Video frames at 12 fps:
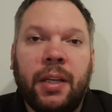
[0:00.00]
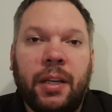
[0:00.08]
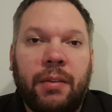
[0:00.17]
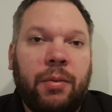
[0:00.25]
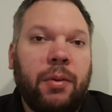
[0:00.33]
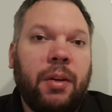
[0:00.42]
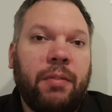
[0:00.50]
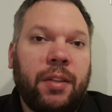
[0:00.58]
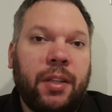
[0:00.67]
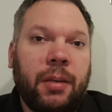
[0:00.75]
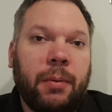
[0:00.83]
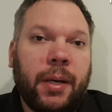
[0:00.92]
if you live in
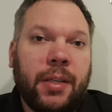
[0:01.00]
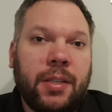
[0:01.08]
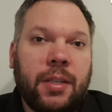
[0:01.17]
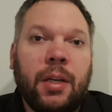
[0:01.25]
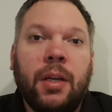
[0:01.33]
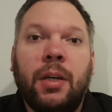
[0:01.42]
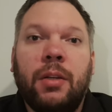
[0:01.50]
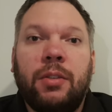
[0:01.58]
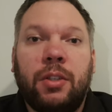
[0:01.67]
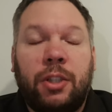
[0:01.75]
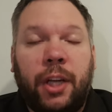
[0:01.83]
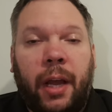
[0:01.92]
the US,
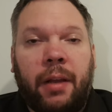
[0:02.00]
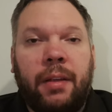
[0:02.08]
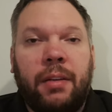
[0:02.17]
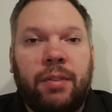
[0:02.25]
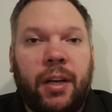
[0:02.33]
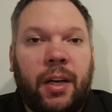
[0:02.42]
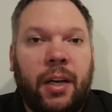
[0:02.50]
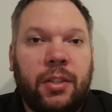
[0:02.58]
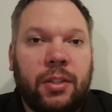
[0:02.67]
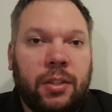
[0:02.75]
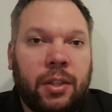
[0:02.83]
to check these regulations.